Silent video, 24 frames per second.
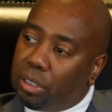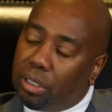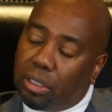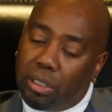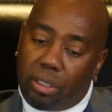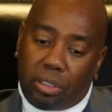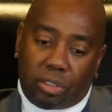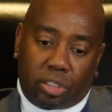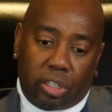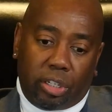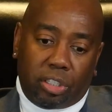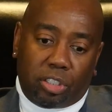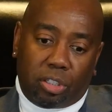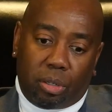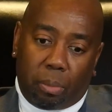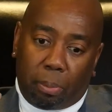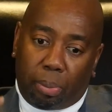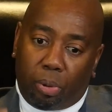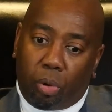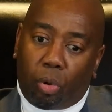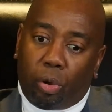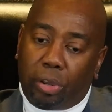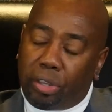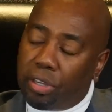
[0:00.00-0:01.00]
is, there's an
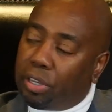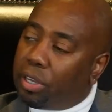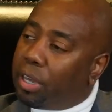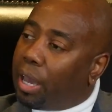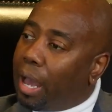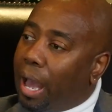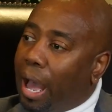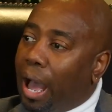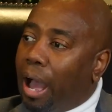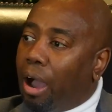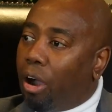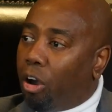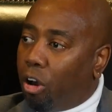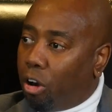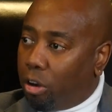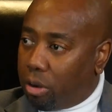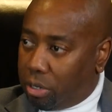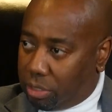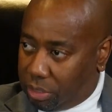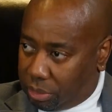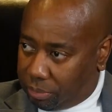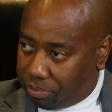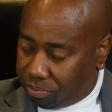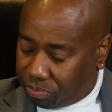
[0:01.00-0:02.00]
employee at
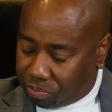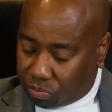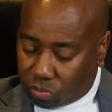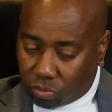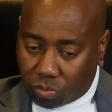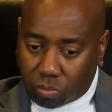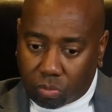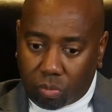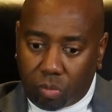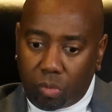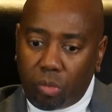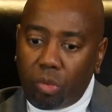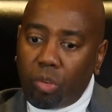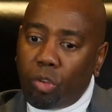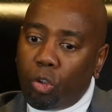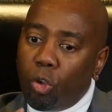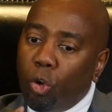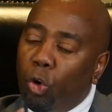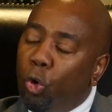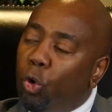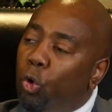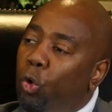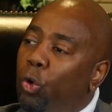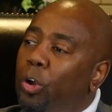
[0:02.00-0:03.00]
iHeart
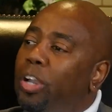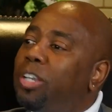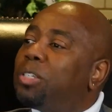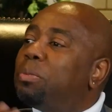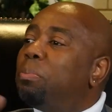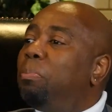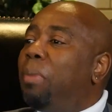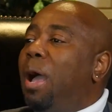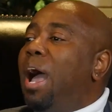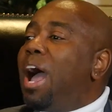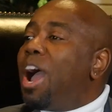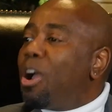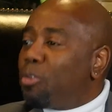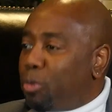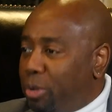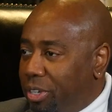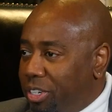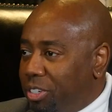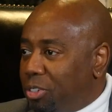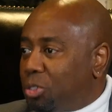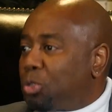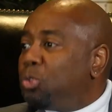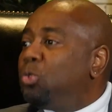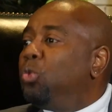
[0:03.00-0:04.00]
who is
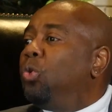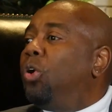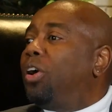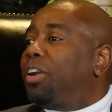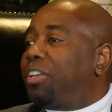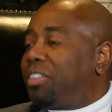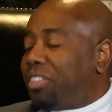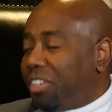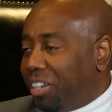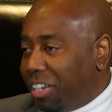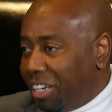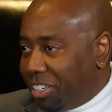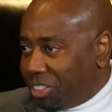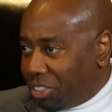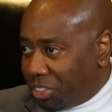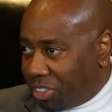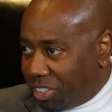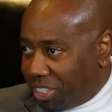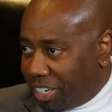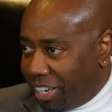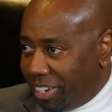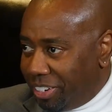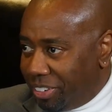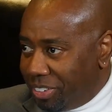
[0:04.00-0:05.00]
married to one of the
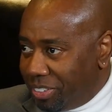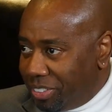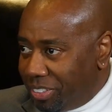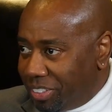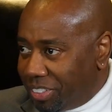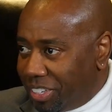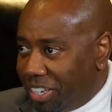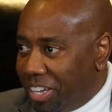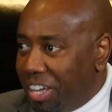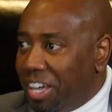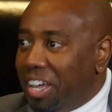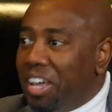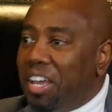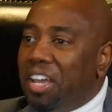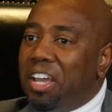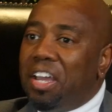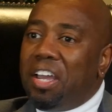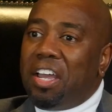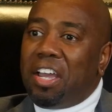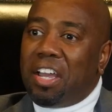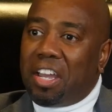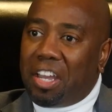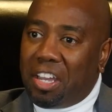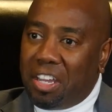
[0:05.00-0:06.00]
legislators.
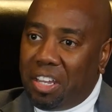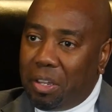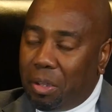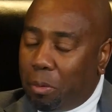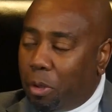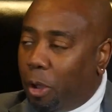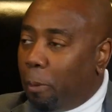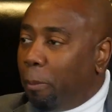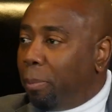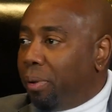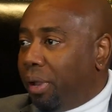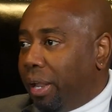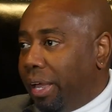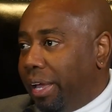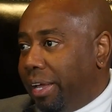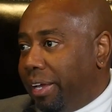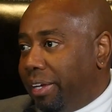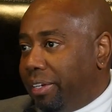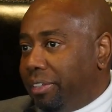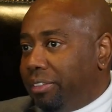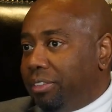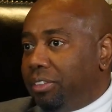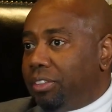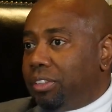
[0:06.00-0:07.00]
He
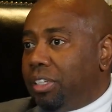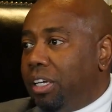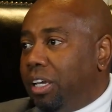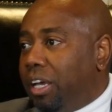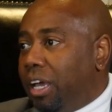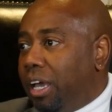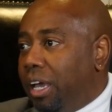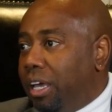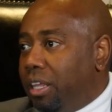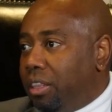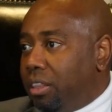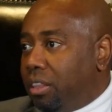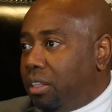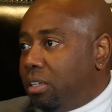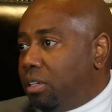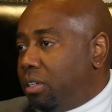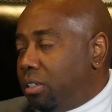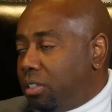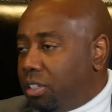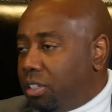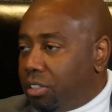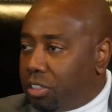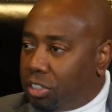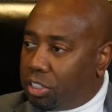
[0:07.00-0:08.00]
complains, and
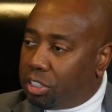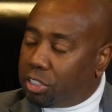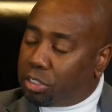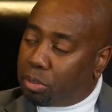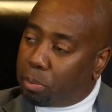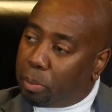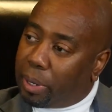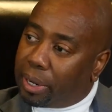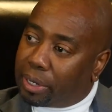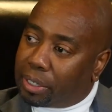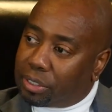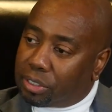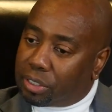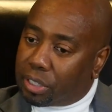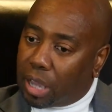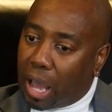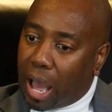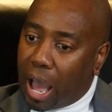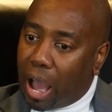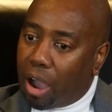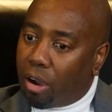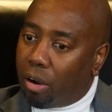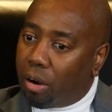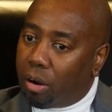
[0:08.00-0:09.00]
the decision makers at
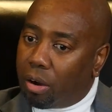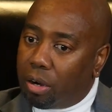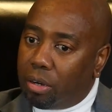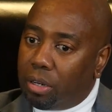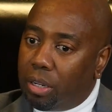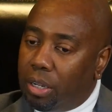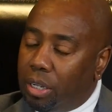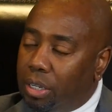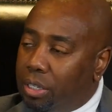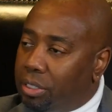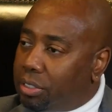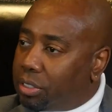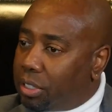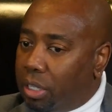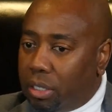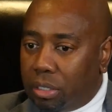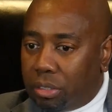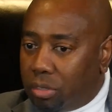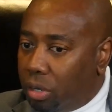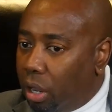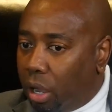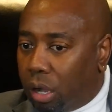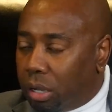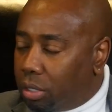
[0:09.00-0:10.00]
iHeart say,
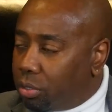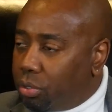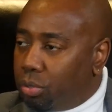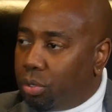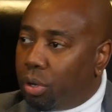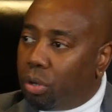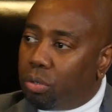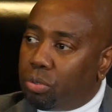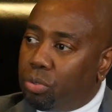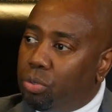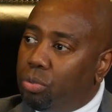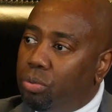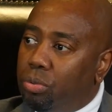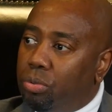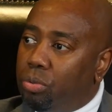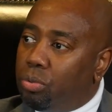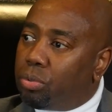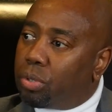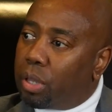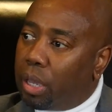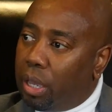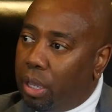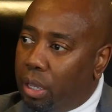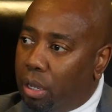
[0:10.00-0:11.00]
no, you
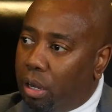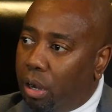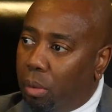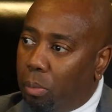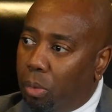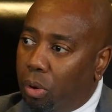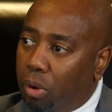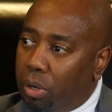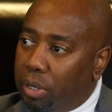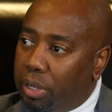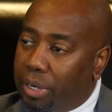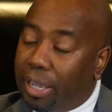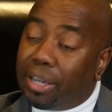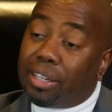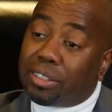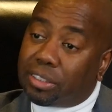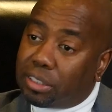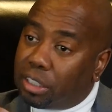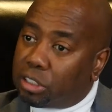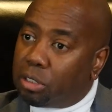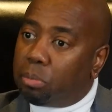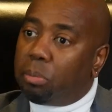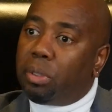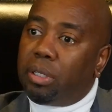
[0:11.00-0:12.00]
can't come on here. They didn't
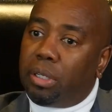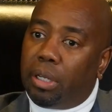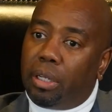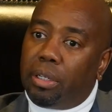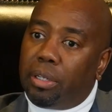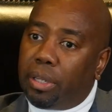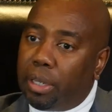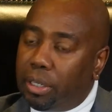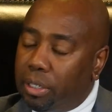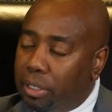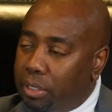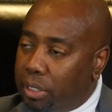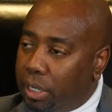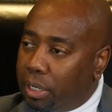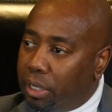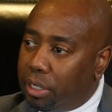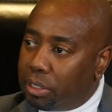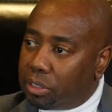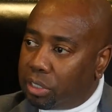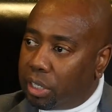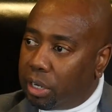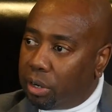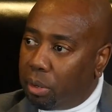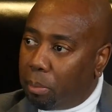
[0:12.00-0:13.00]
say it to me, they
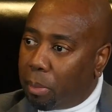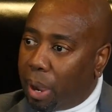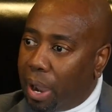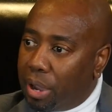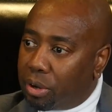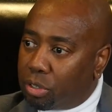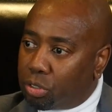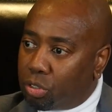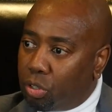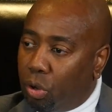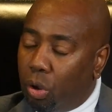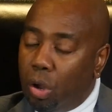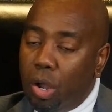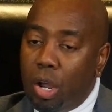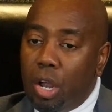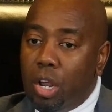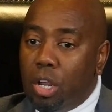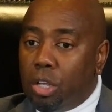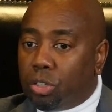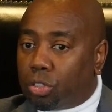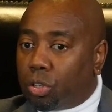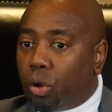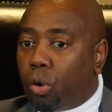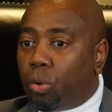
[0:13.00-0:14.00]
let Terry Miners know.
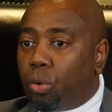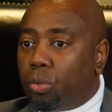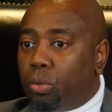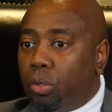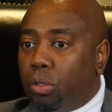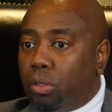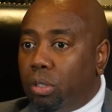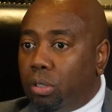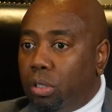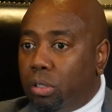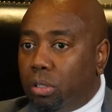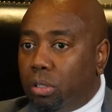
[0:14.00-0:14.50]
So